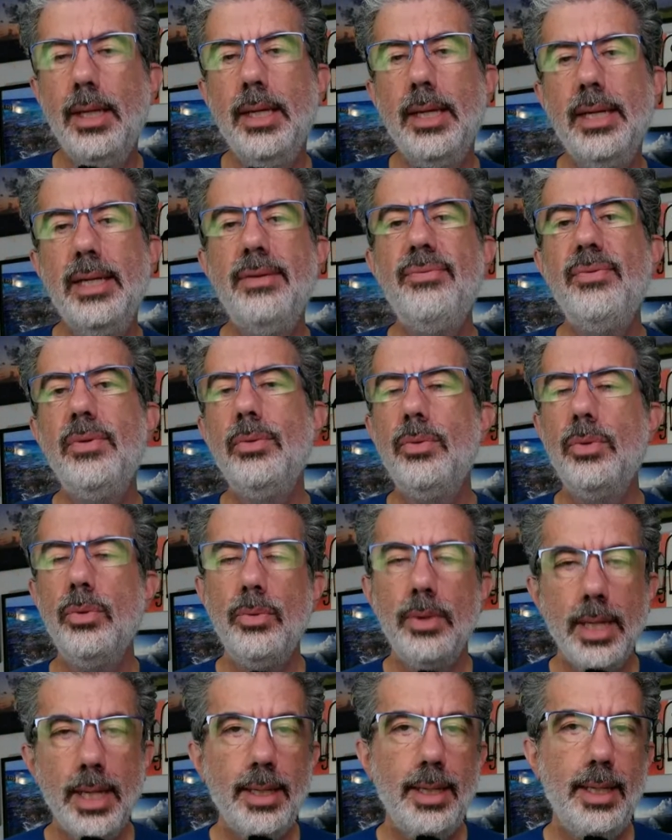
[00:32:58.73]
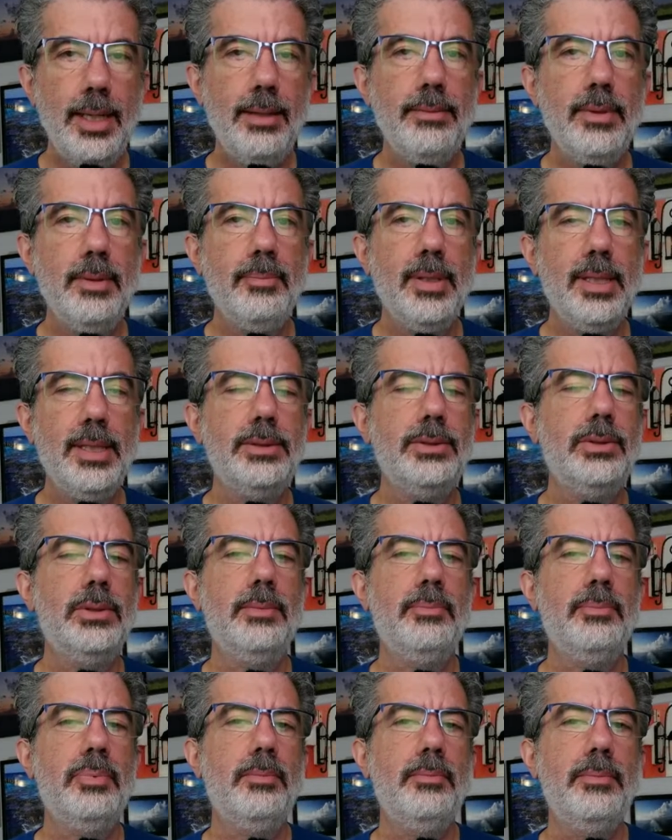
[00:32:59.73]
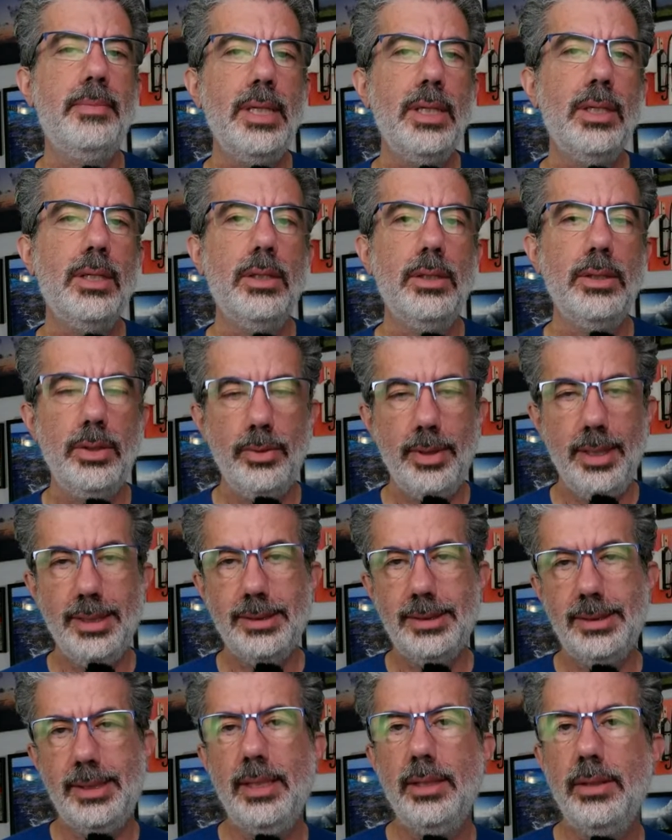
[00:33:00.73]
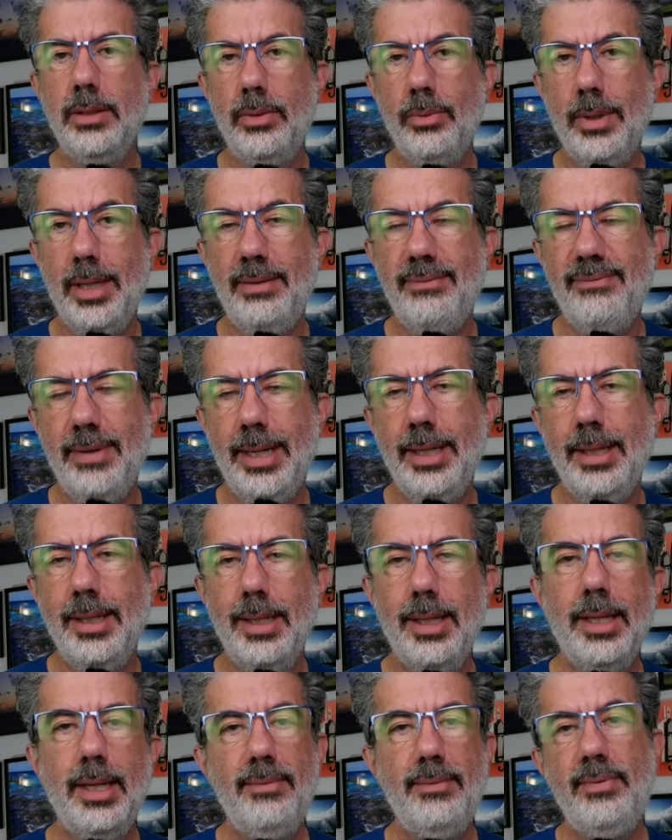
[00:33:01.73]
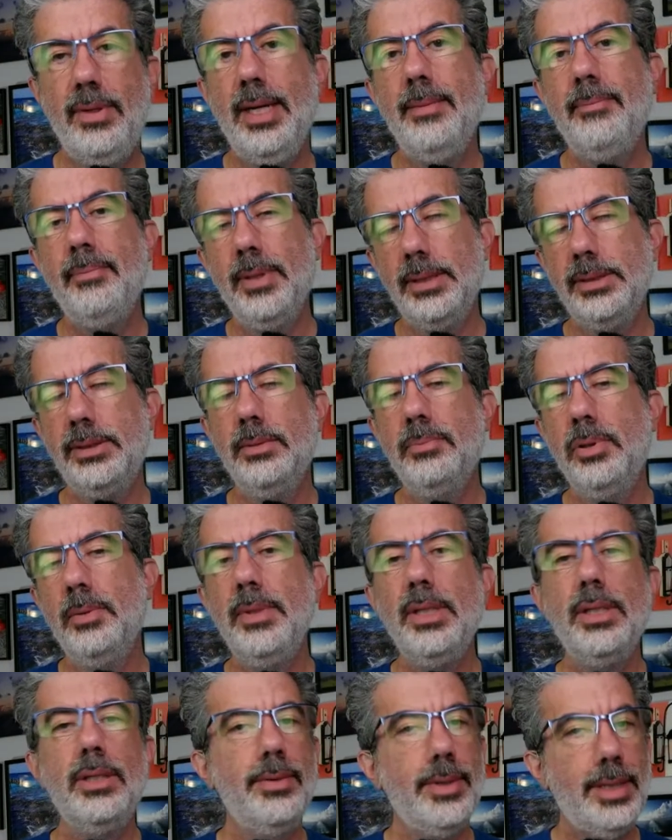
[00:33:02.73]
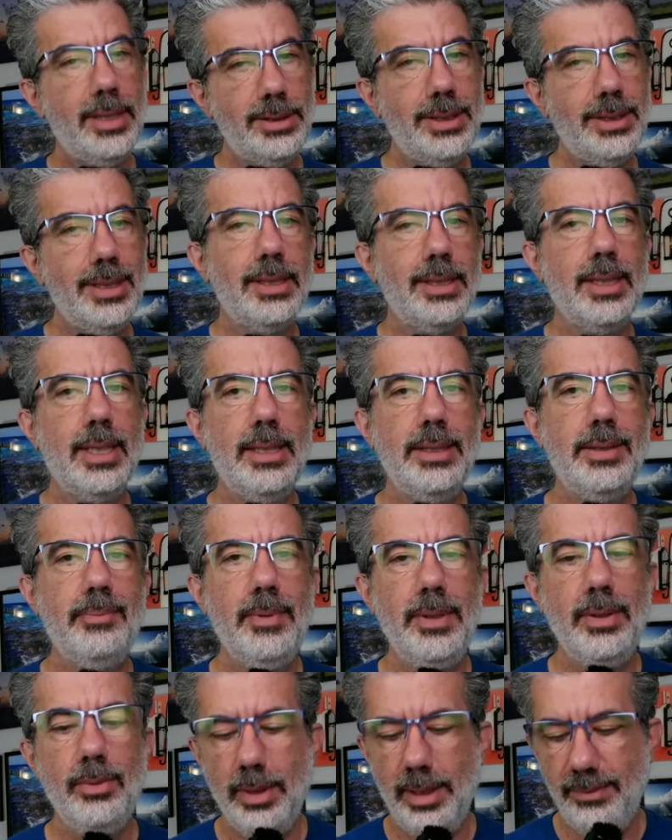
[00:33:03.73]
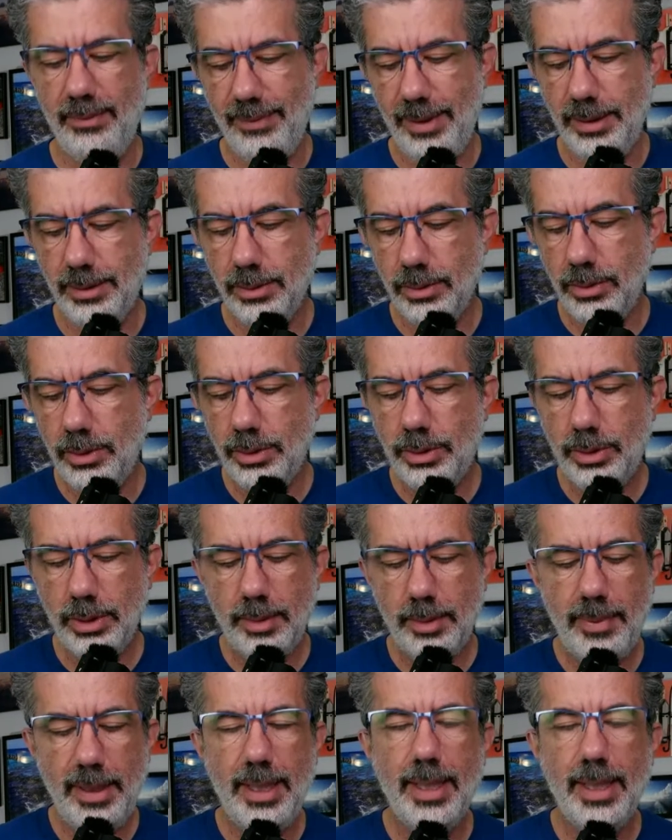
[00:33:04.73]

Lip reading: If you do not have the Plus or the Premier, you get standard Wi-Fi. If you have Plus or Premier, you actually get the high-speed Wi-Fi. So you should be